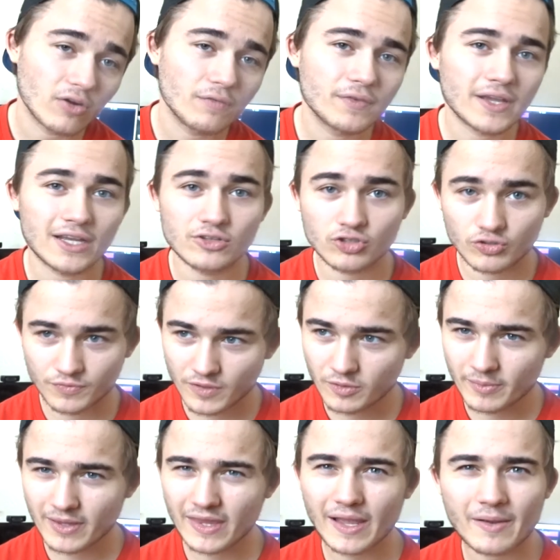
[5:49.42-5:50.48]
hopefully you guys enjoy this video,
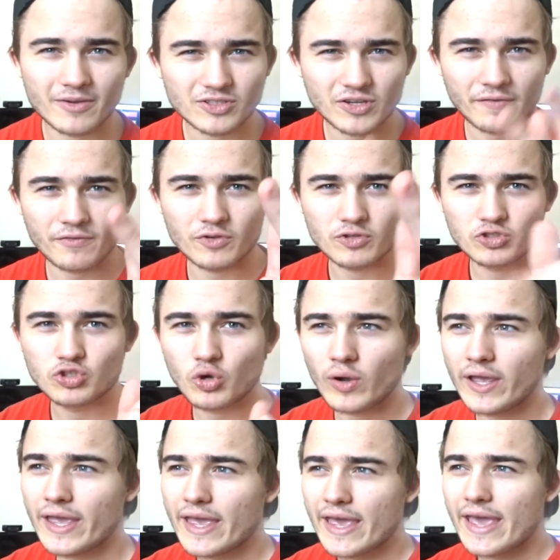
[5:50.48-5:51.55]
man. Like, comment, subscribe if you
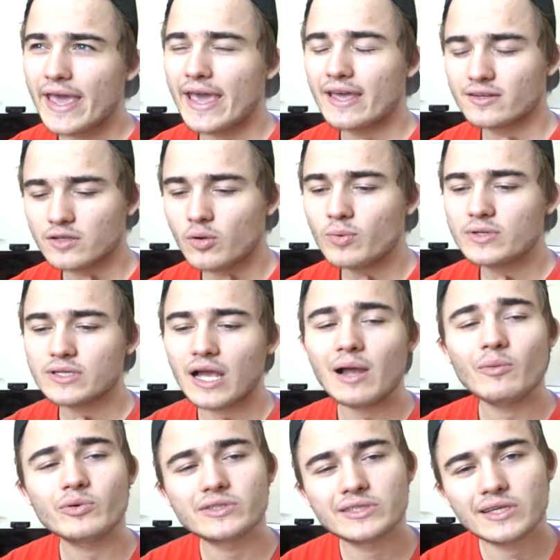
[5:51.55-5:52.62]
enjoy. And as always, I
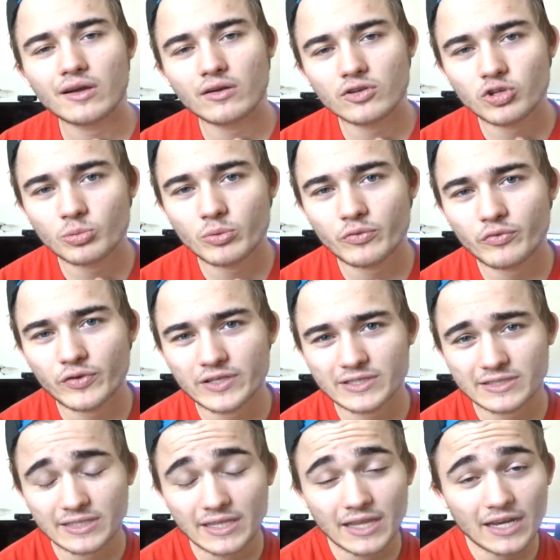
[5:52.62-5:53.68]
will see all you blue
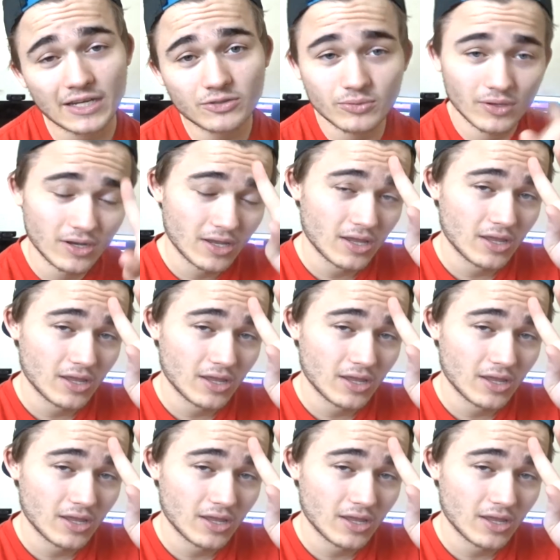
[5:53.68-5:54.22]
faces in the next one.